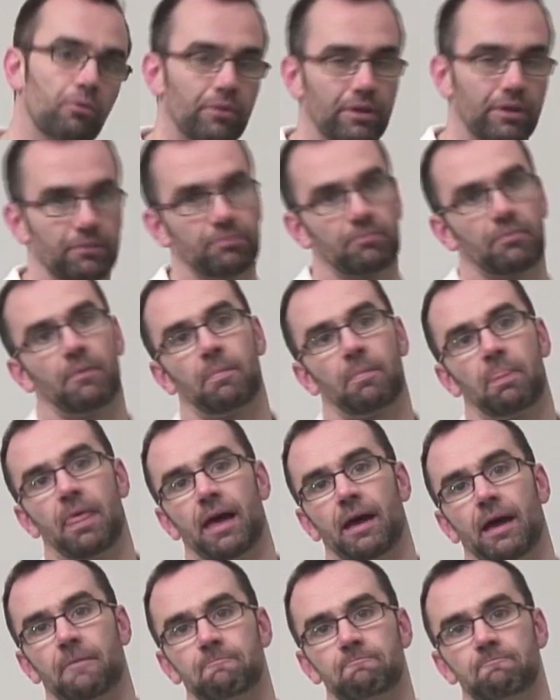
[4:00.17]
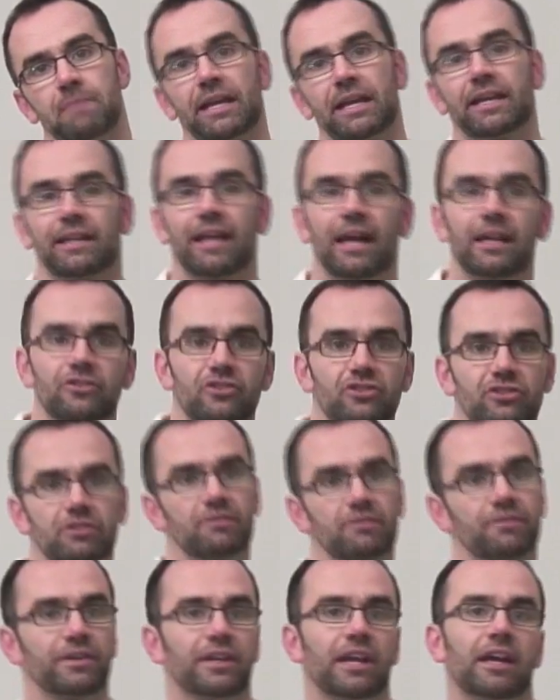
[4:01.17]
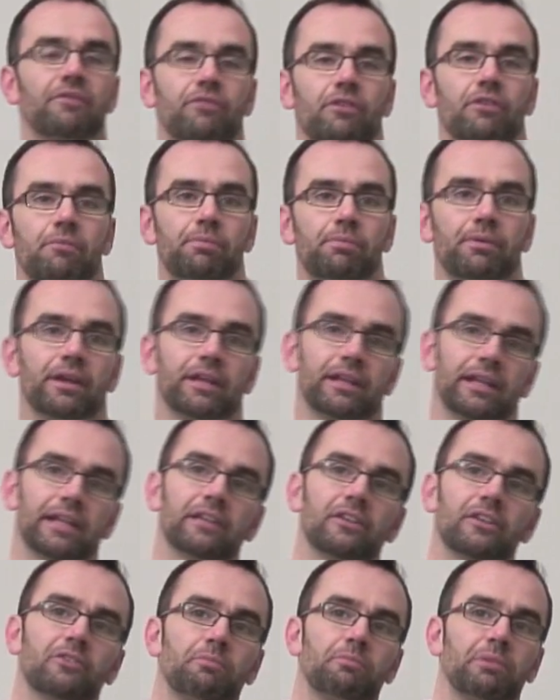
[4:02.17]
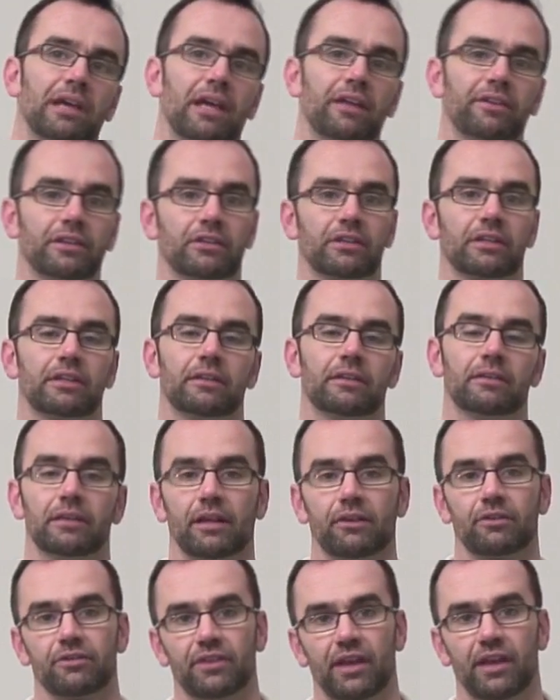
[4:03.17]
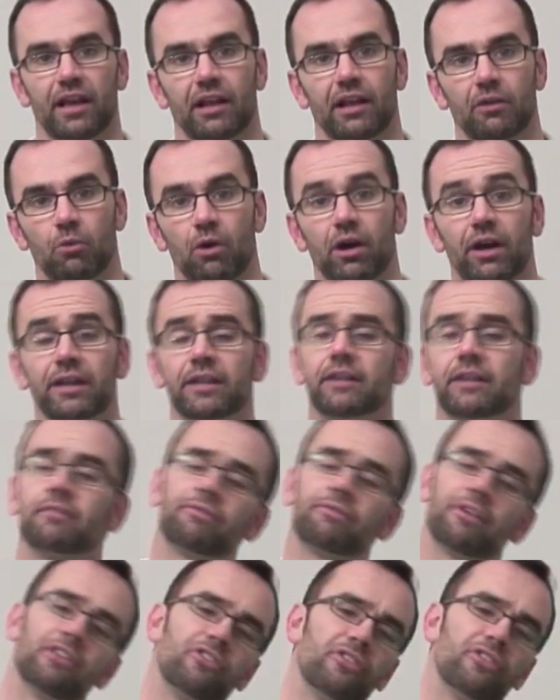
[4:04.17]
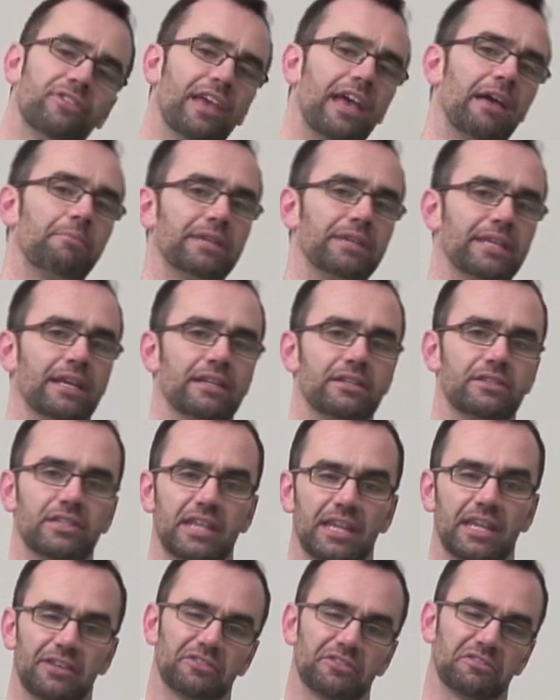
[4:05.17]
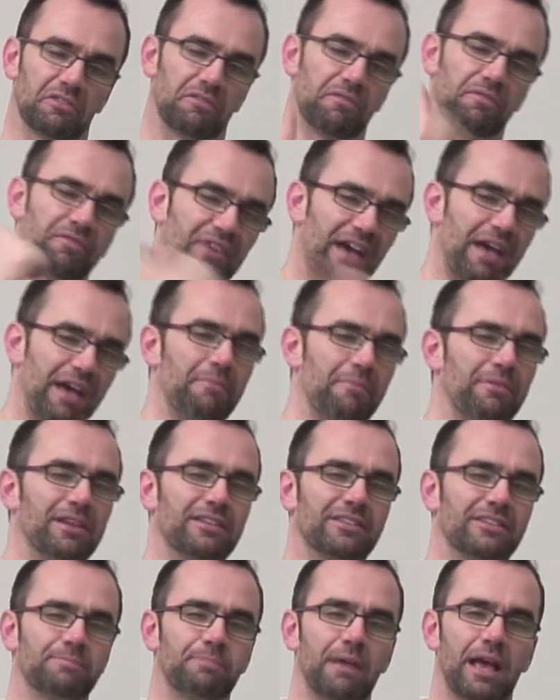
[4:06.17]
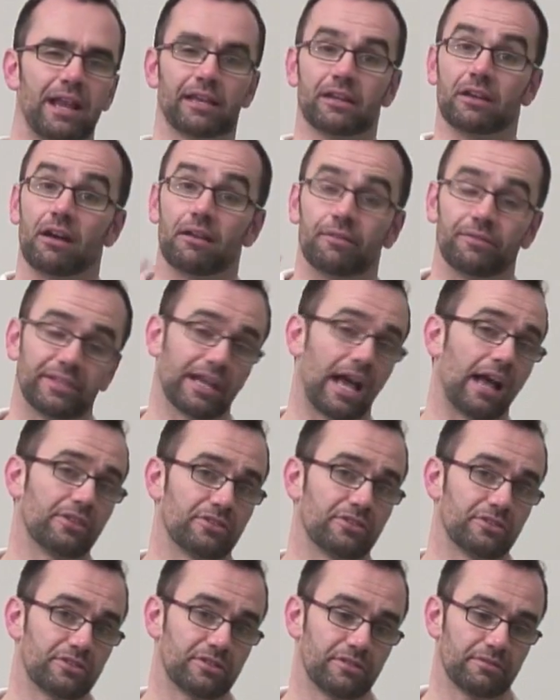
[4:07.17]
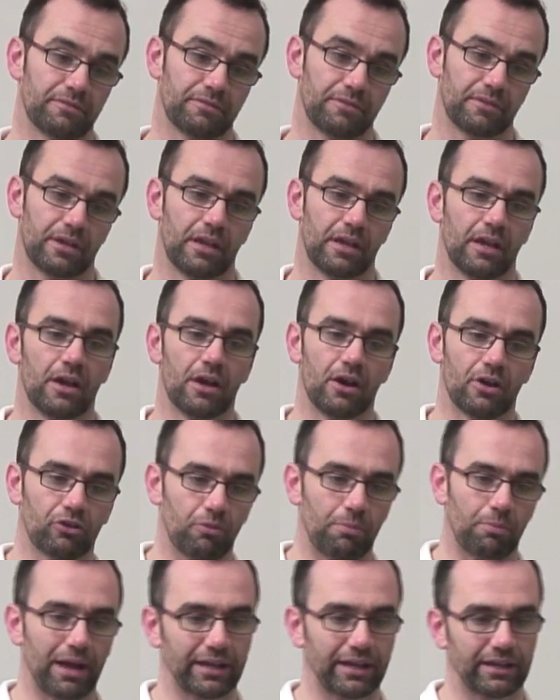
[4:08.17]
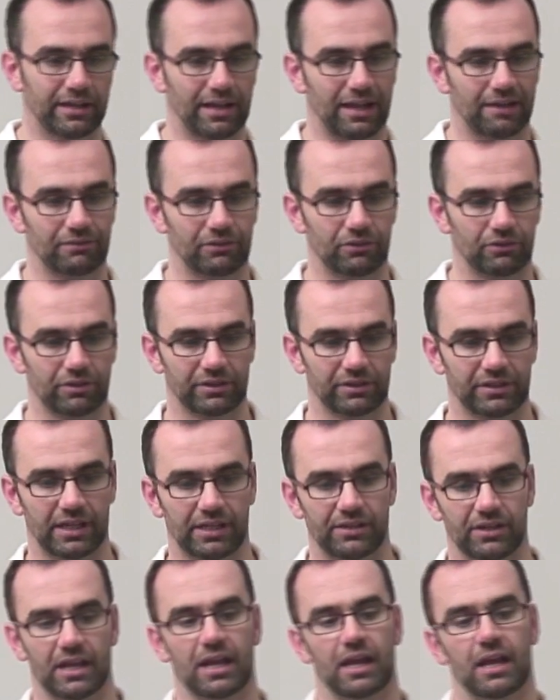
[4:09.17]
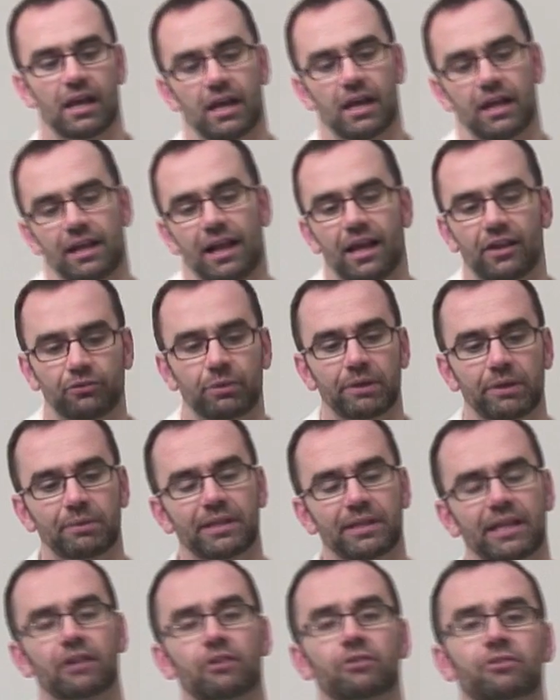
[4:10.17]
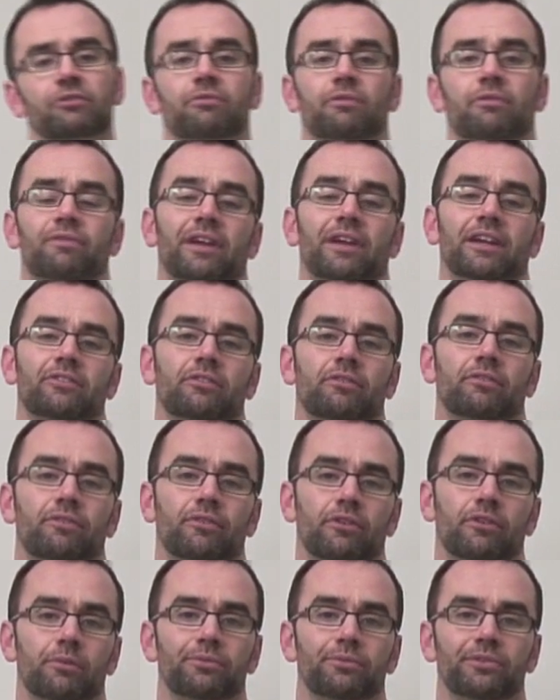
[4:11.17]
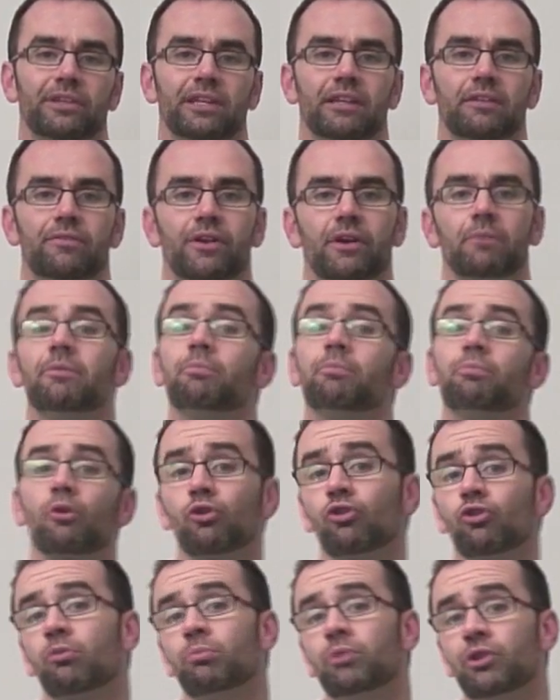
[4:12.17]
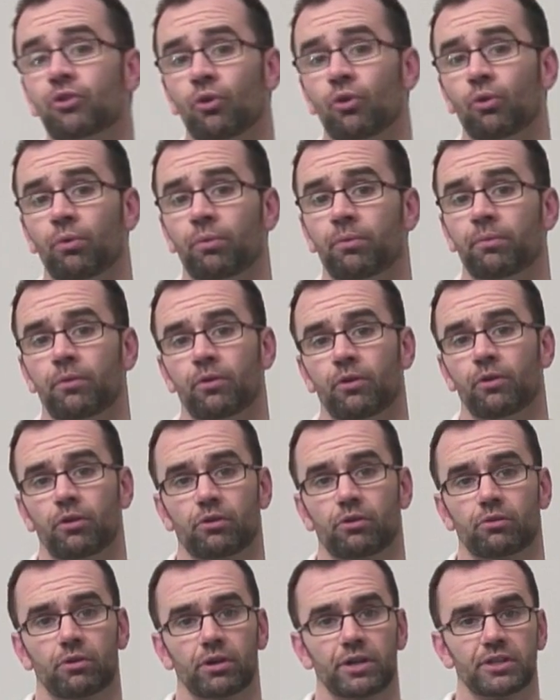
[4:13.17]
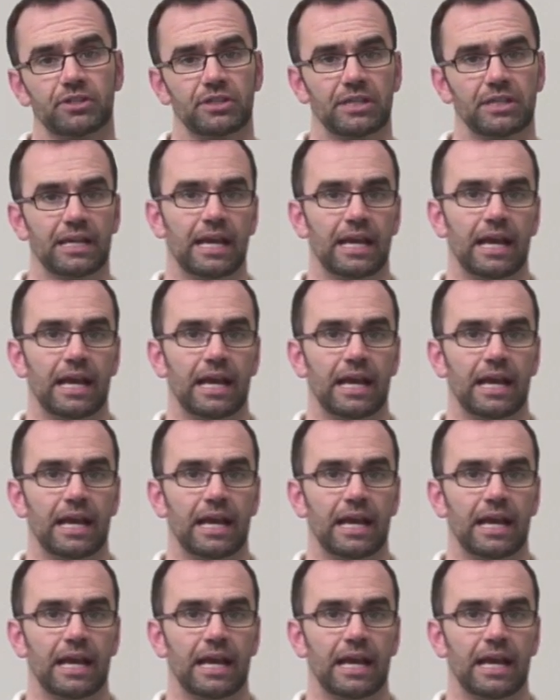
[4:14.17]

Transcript: we make an adjective, an adverb in English by adding the letters ly. In French it's ment to the feminine spelling of the adjective. Go back and have a look at that. Last week we then looked at reflexive verbs, les verbes pronominaux. All right,